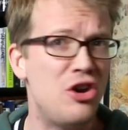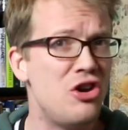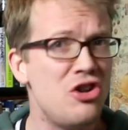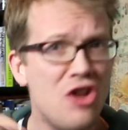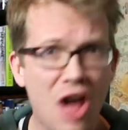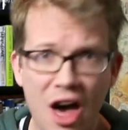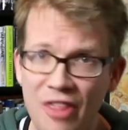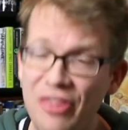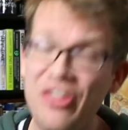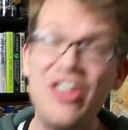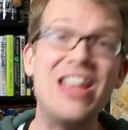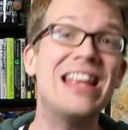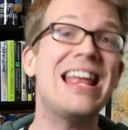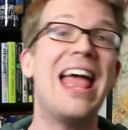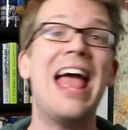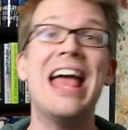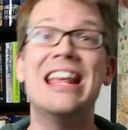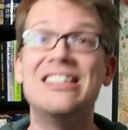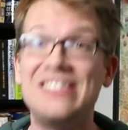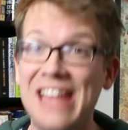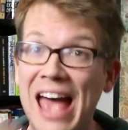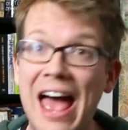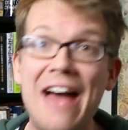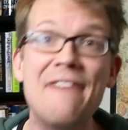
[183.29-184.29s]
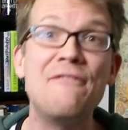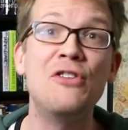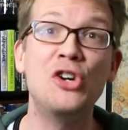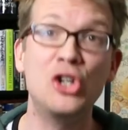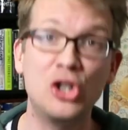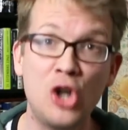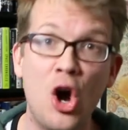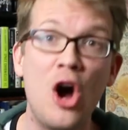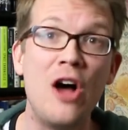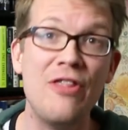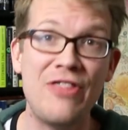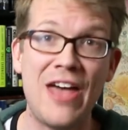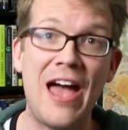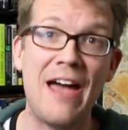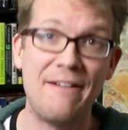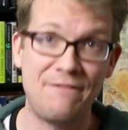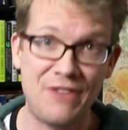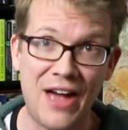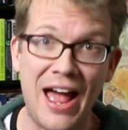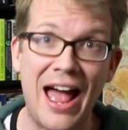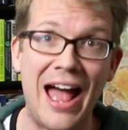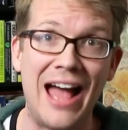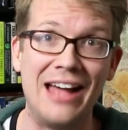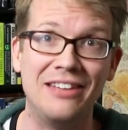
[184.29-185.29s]
nothing has ever gone
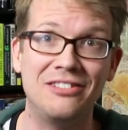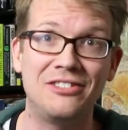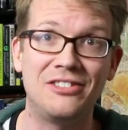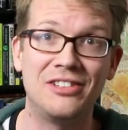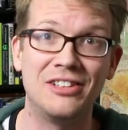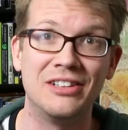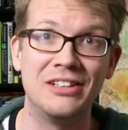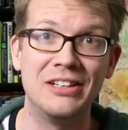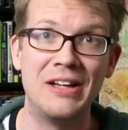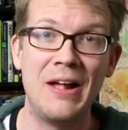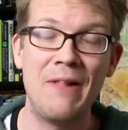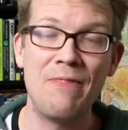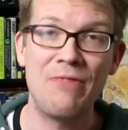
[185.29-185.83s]
that fast.